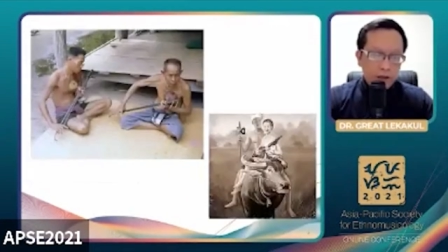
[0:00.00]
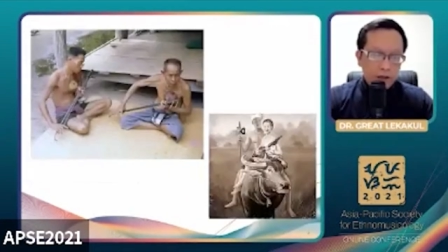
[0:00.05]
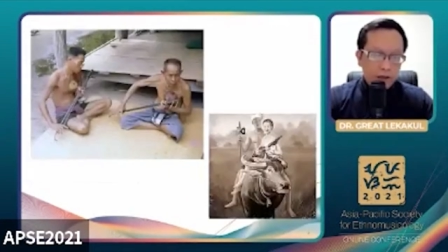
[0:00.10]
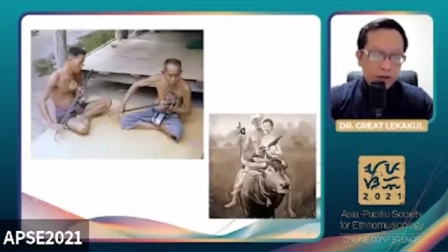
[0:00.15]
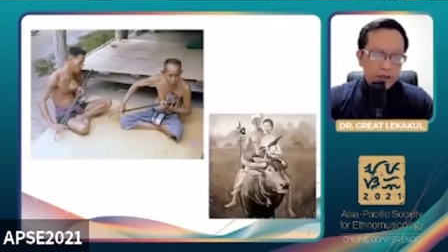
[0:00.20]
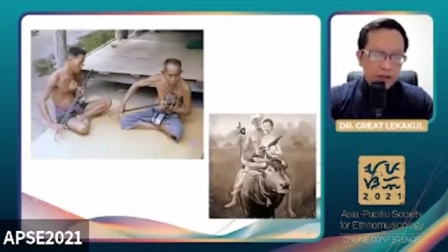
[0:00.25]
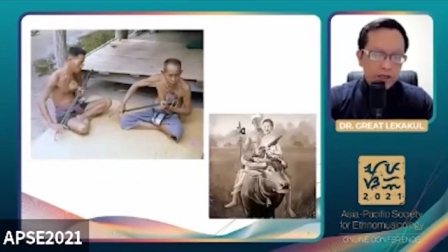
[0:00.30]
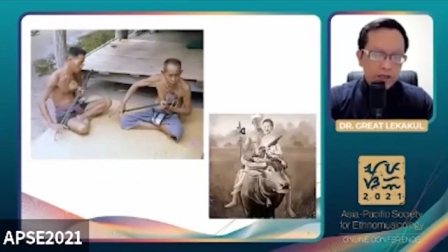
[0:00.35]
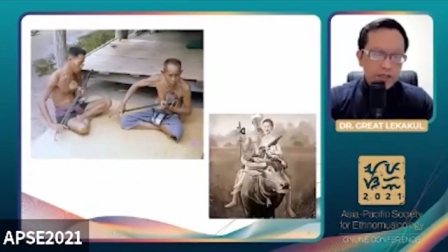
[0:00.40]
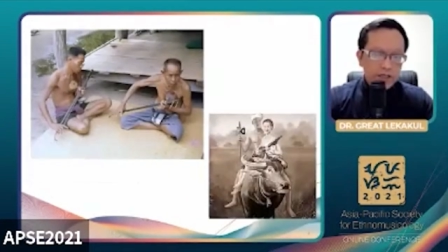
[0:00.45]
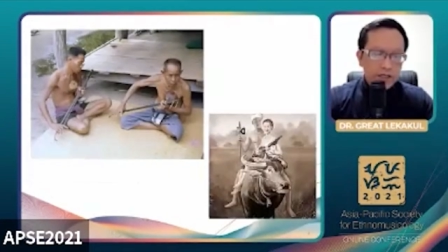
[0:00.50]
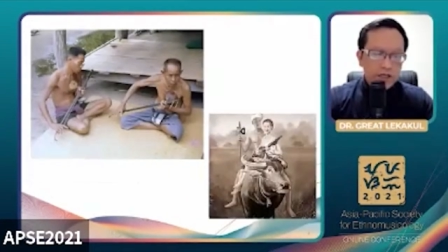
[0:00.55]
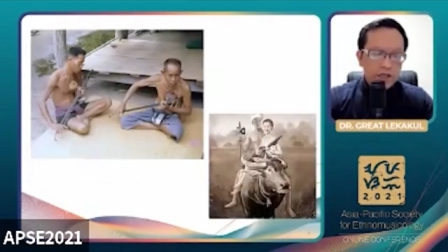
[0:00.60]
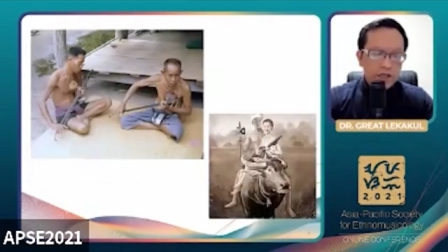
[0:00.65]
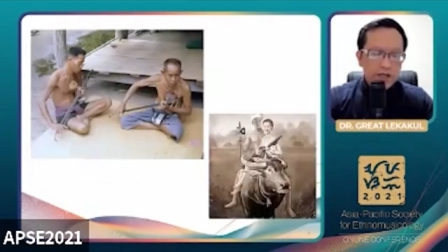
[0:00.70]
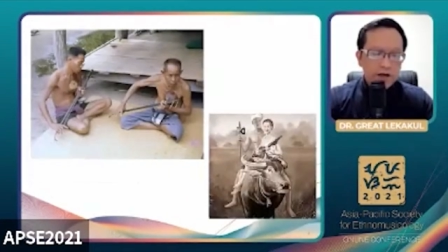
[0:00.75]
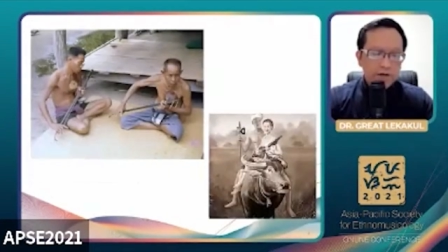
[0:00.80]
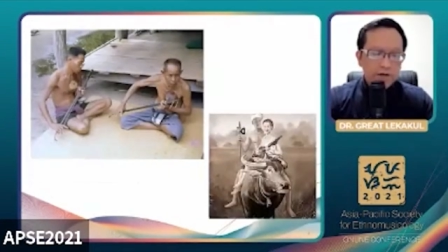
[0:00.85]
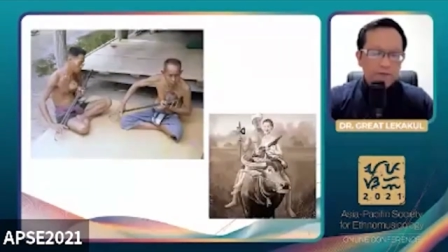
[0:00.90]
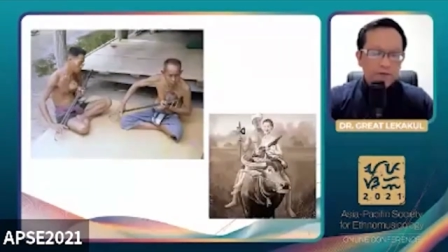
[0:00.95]
The
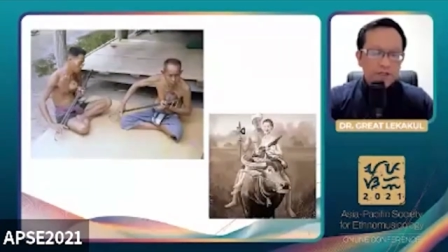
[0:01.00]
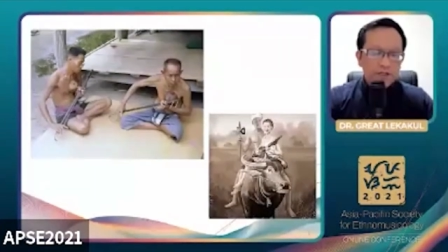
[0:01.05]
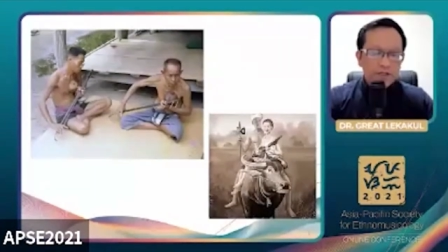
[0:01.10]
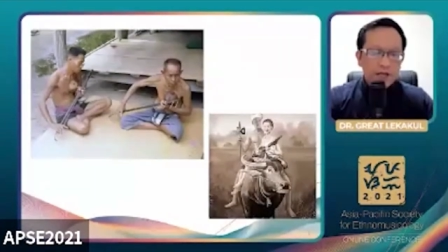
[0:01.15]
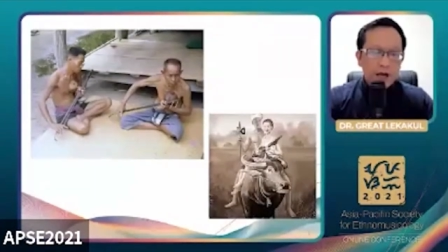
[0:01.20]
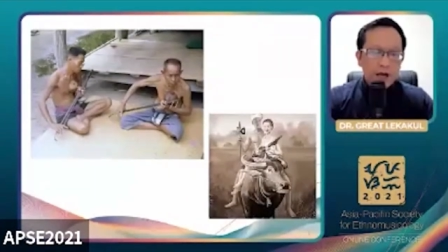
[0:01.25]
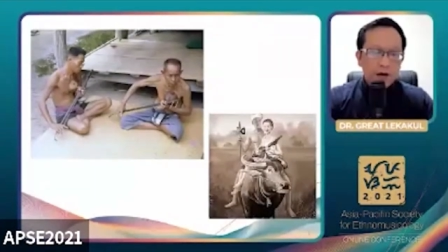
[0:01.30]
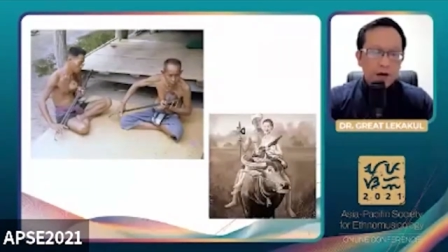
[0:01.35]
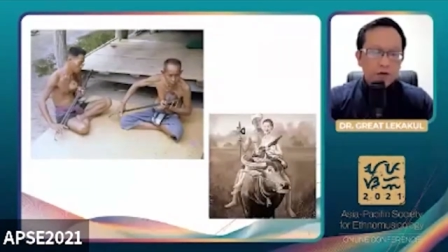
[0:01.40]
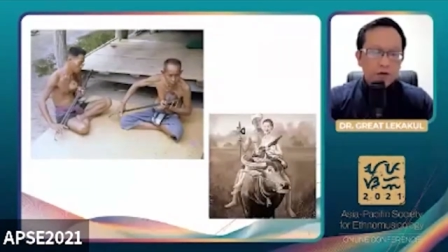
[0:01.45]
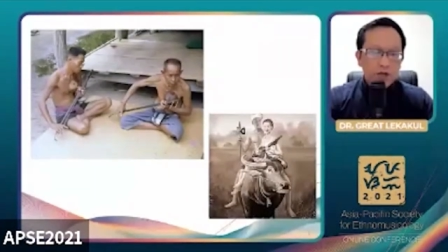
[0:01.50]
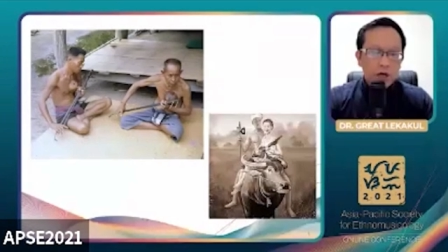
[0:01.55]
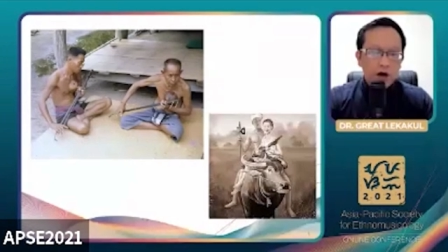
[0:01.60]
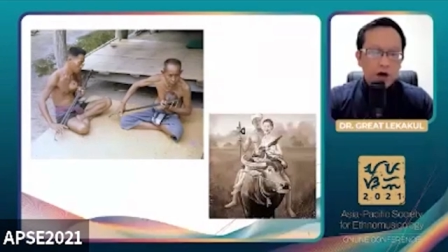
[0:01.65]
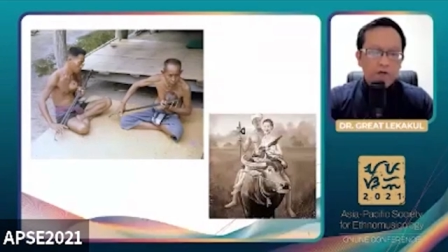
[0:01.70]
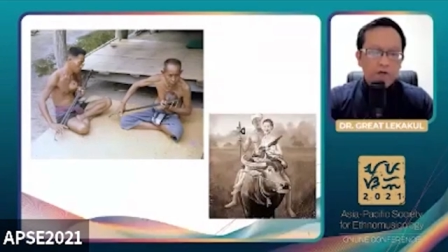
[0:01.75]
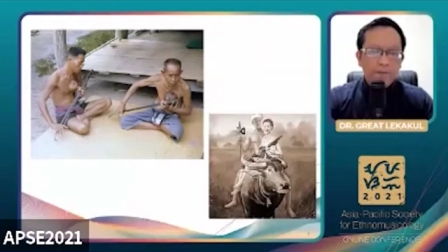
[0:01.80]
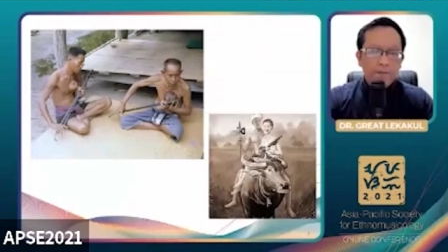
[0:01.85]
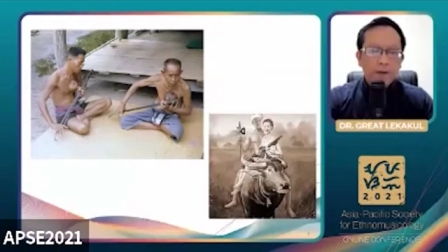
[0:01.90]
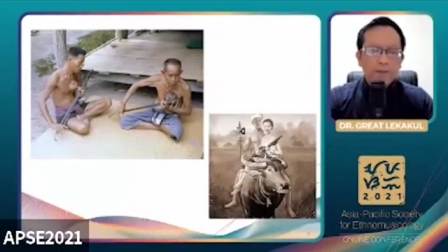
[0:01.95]
distinctive sound
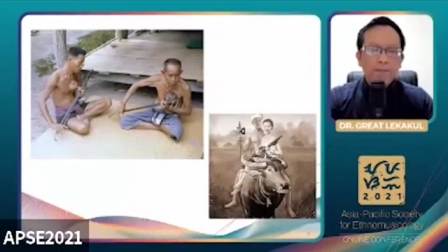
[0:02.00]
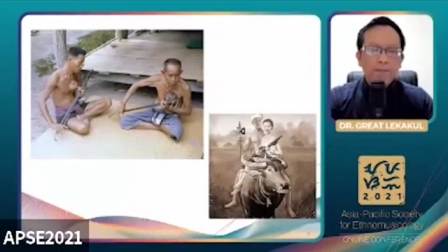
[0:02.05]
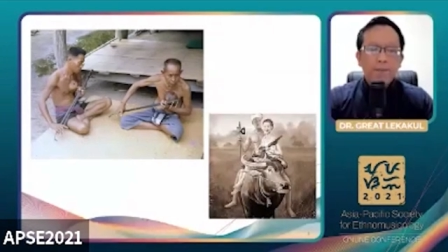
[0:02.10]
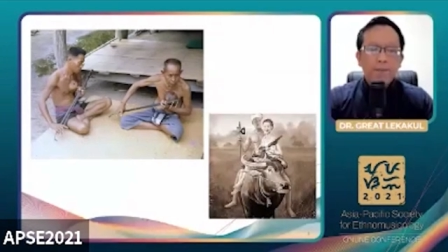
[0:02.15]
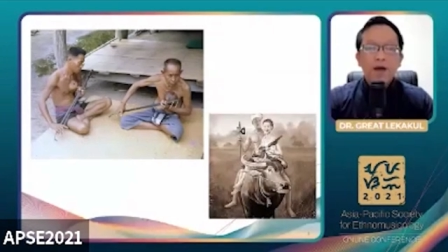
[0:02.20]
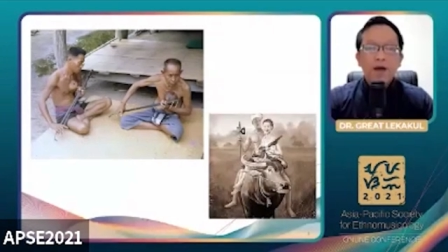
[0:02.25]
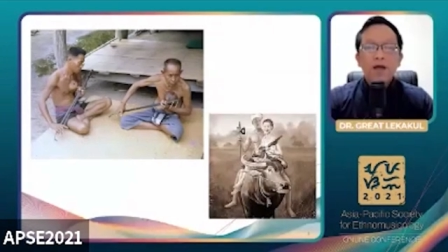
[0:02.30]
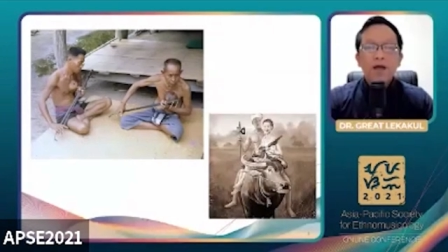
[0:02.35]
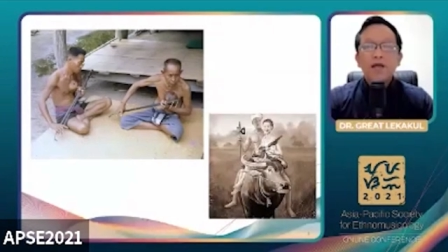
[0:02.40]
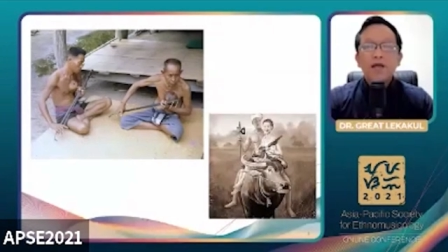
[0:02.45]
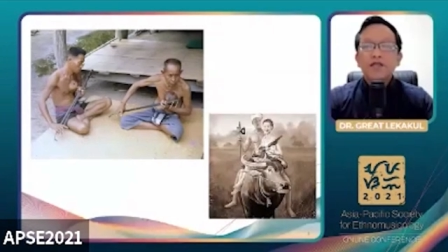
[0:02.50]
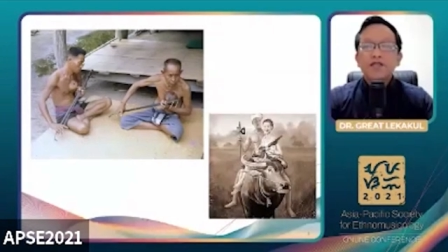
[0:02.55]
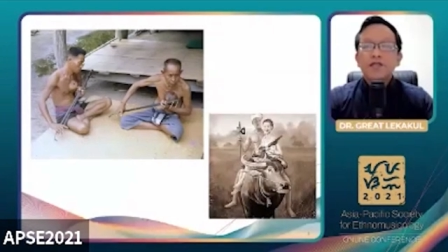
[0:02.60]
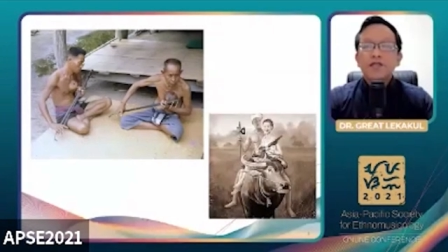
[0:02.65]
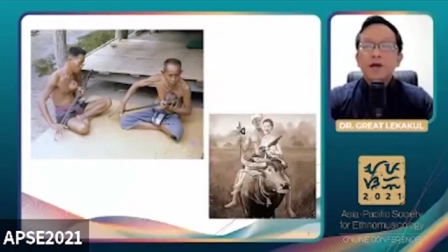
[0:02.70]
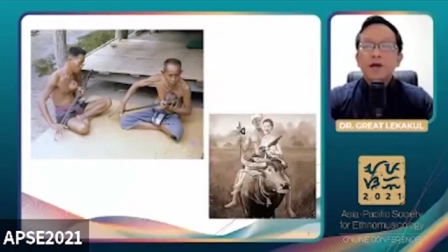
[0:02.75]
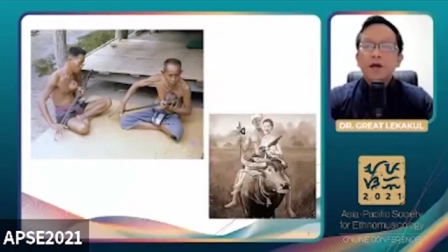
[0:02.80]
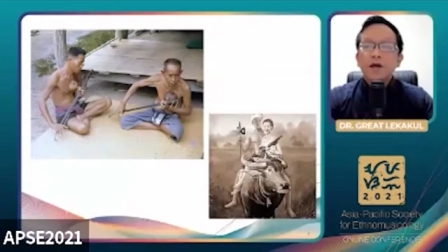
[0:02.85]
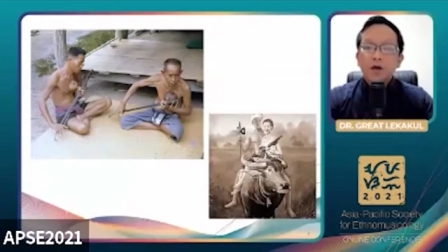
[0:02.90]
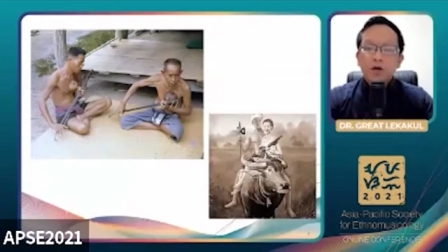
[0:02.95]
of Phin Pia is